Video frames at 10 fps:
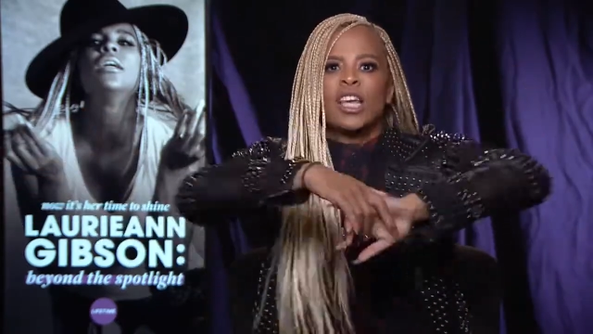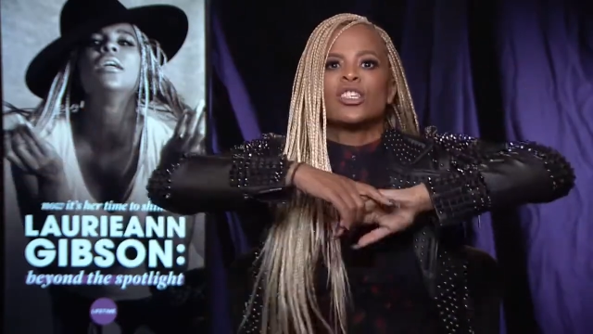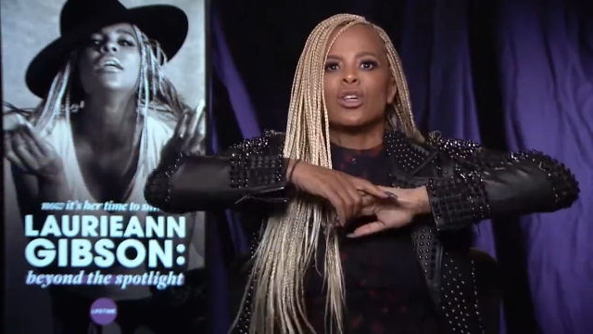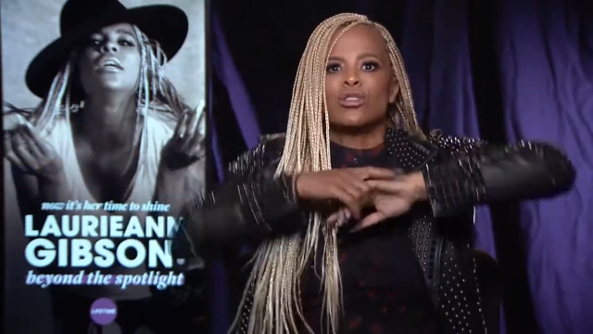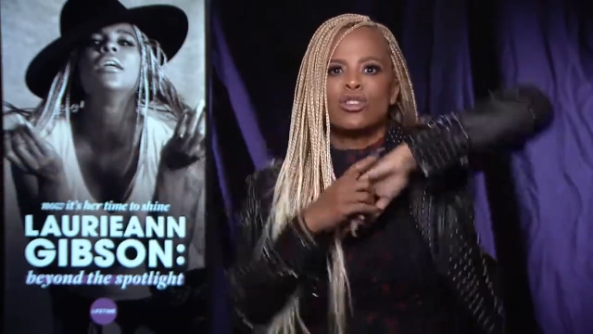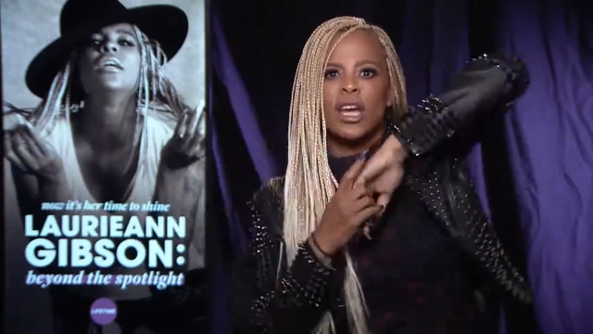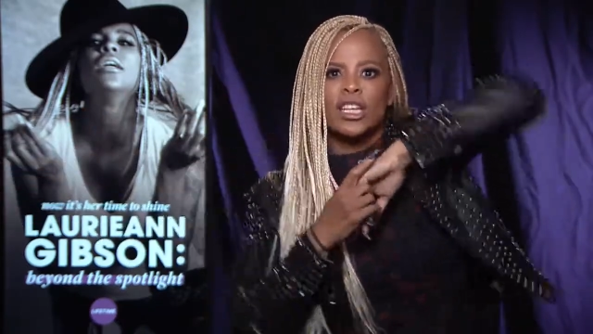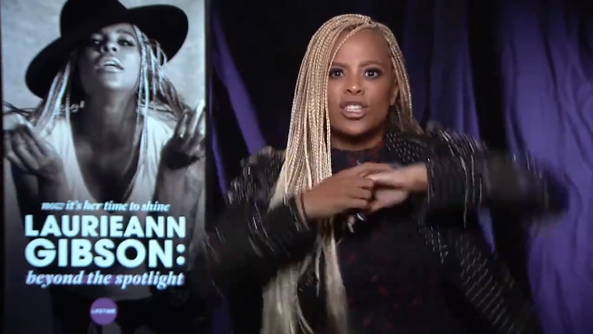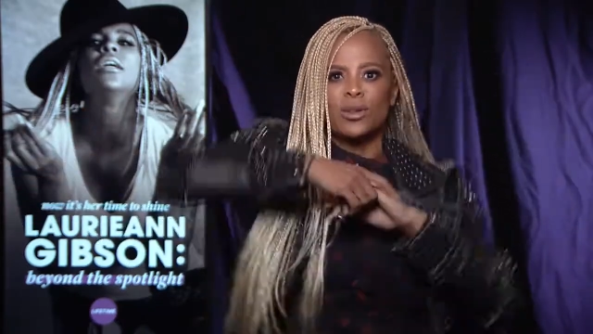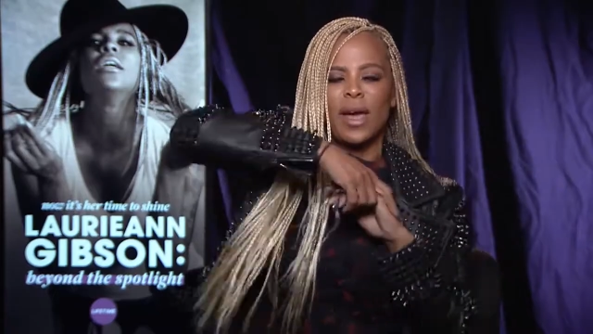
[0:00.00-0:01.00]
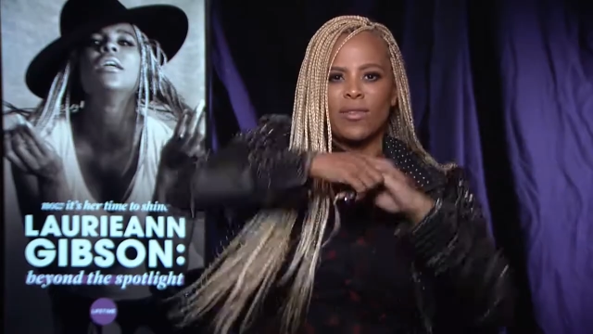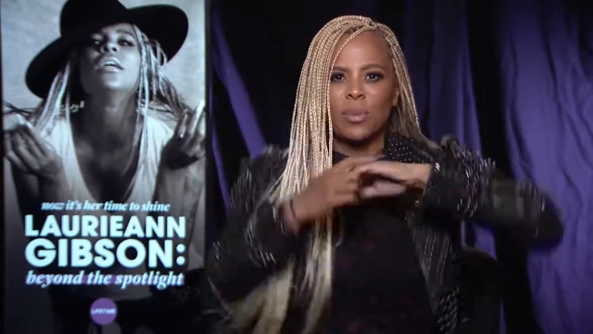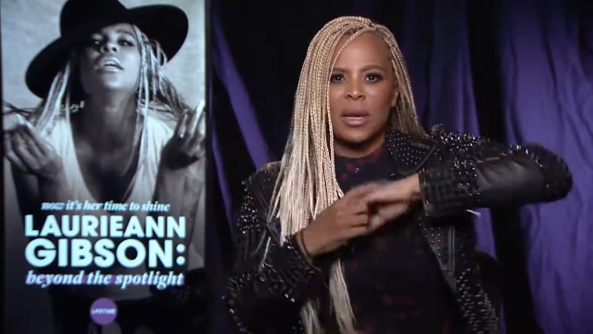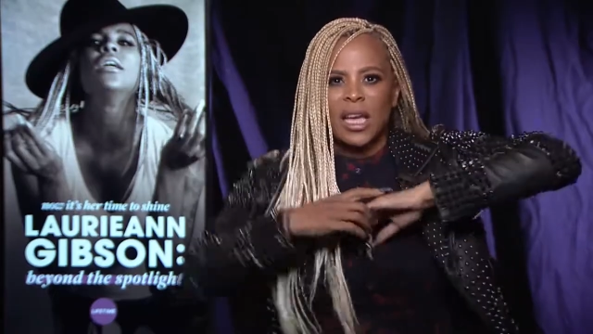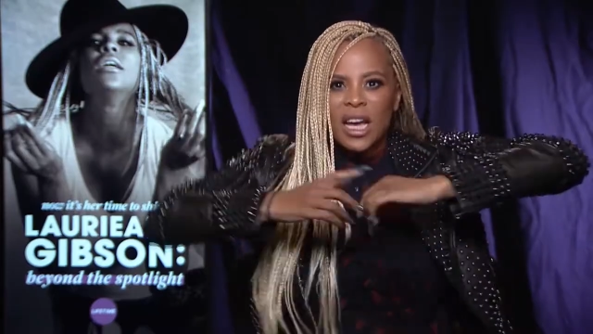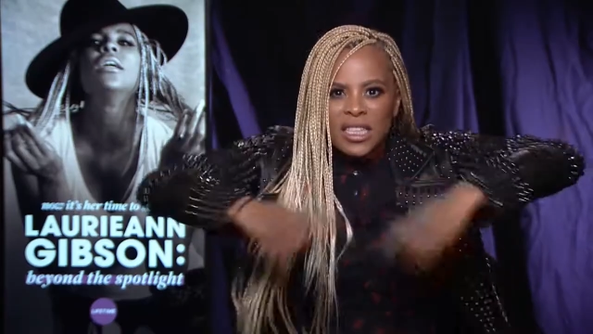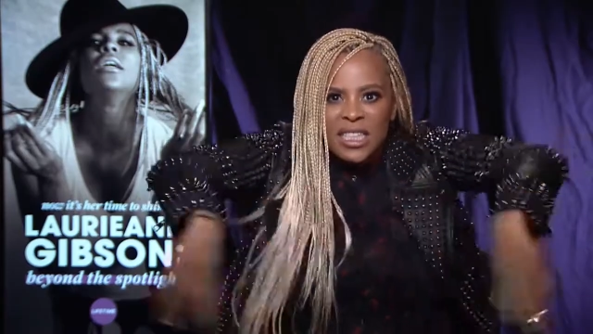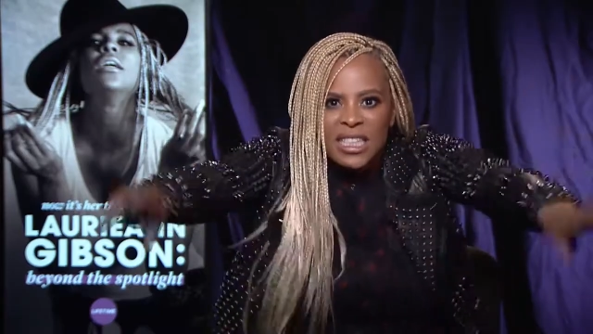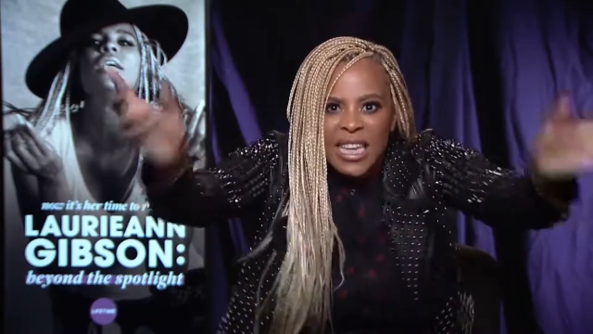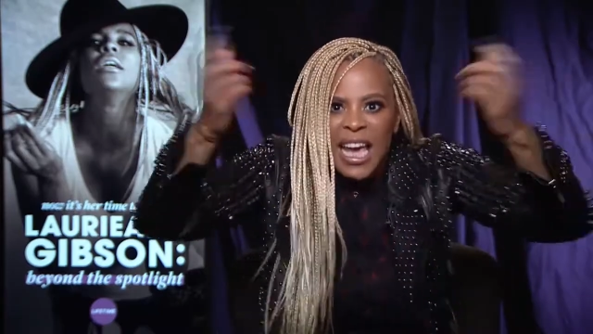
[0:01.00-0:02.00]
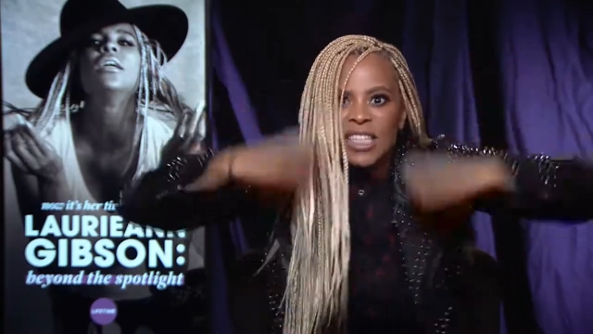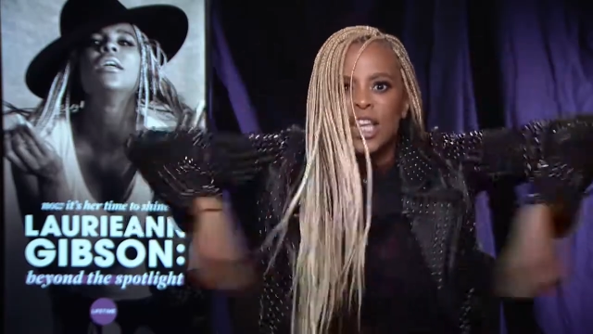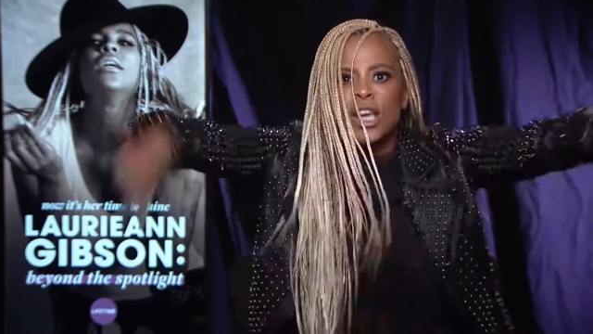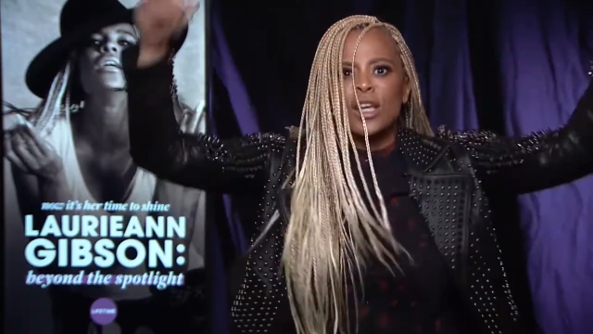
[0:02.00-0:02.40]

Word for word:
Speaker 1: Don't try to do everybody else's dance.